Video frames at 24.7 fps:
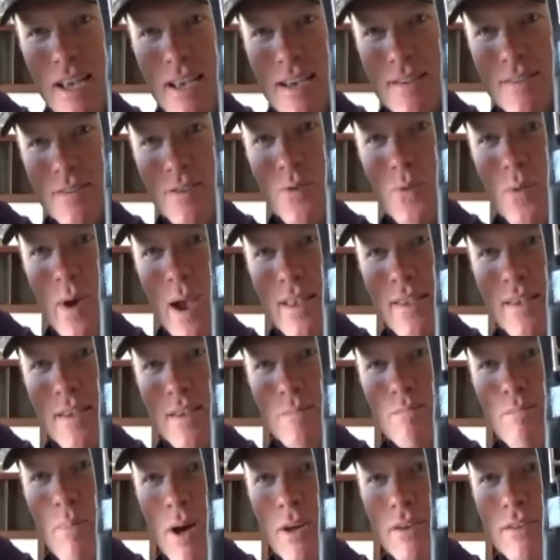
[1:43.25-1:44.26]
is the way
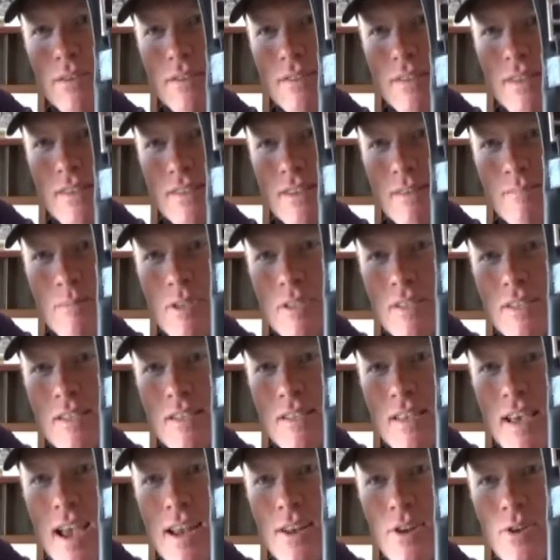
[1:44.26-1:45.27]
this buckle system is
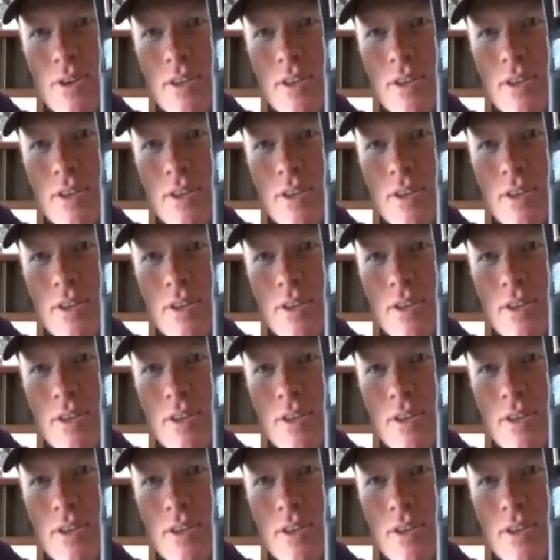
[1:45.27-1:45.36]
designed.